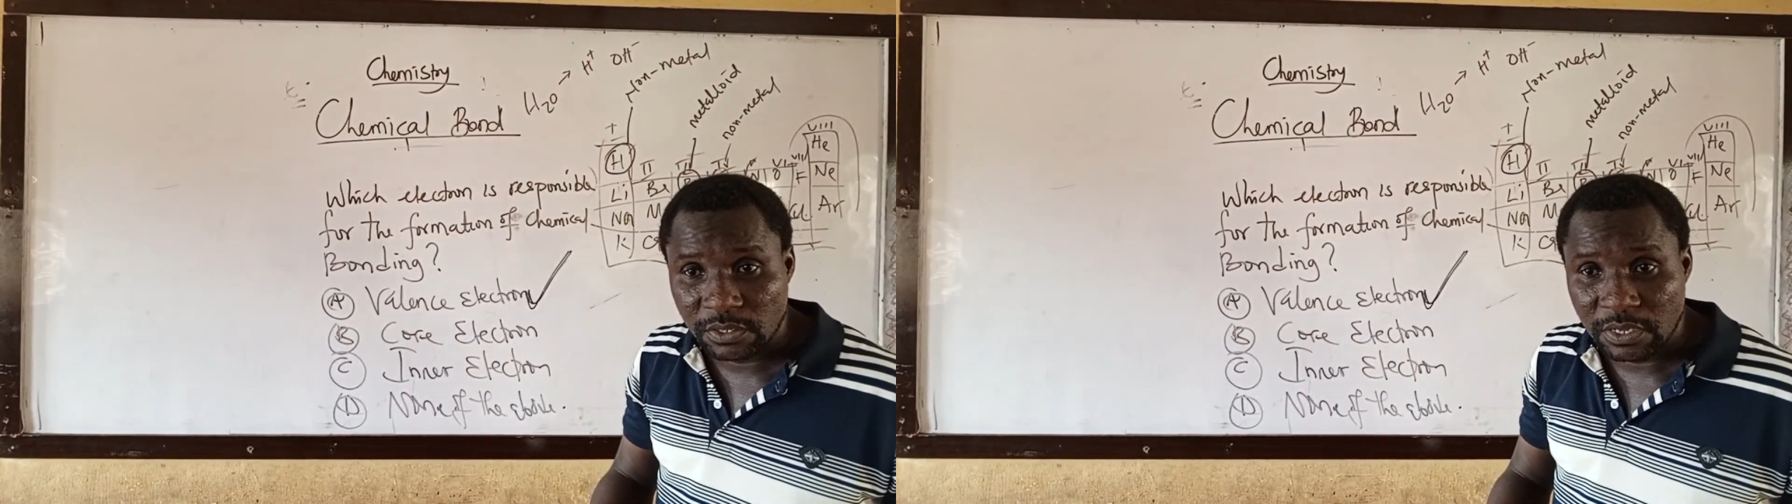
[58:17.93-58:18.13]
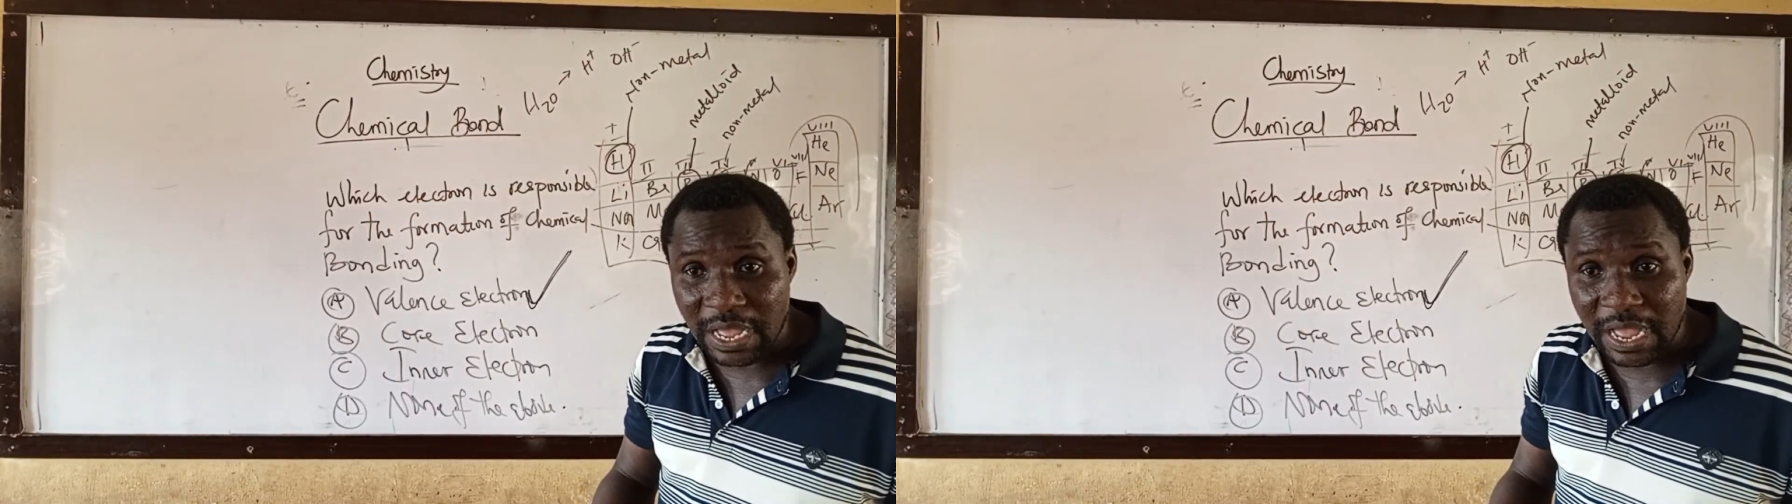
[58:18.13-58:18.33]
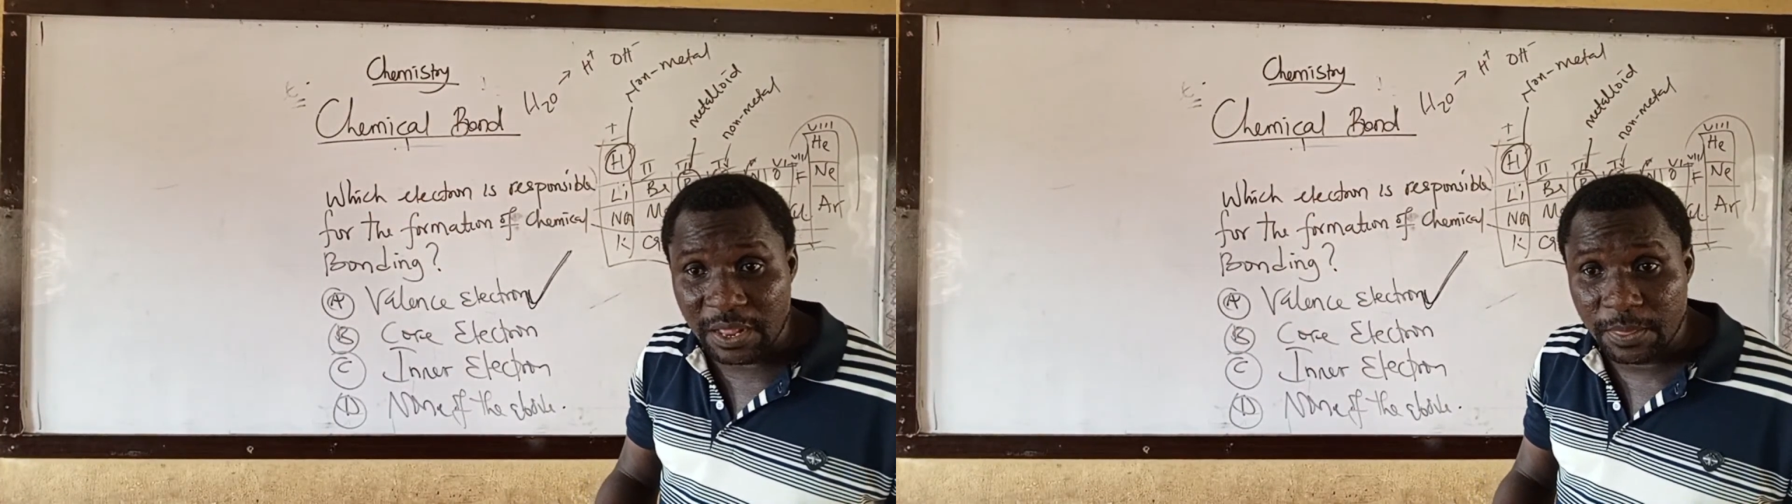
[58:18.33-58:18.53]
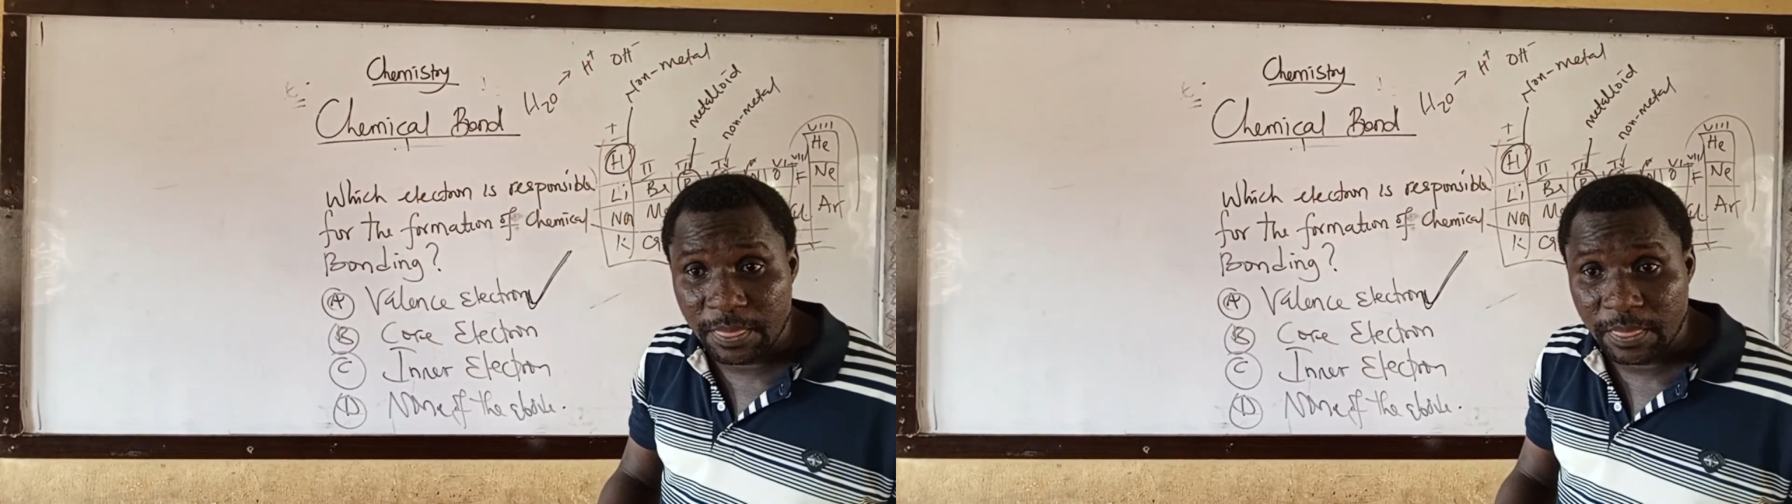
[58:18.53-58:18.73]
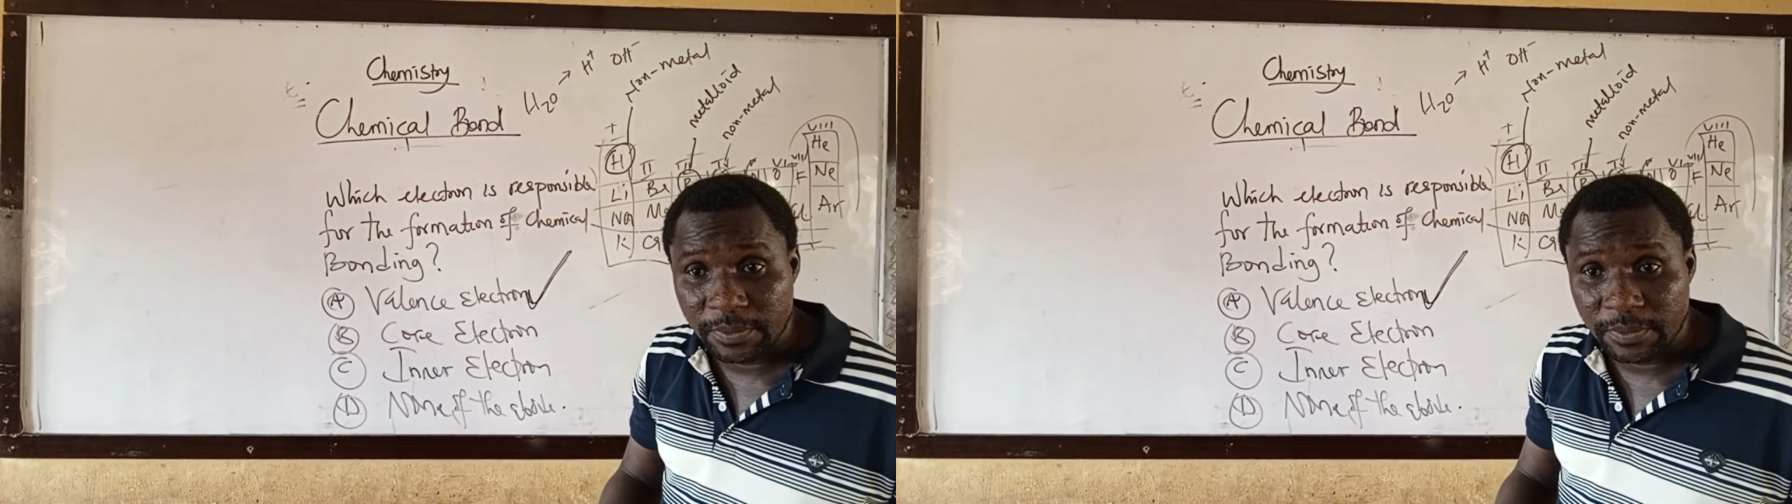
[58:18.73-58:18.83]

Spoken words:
Huh?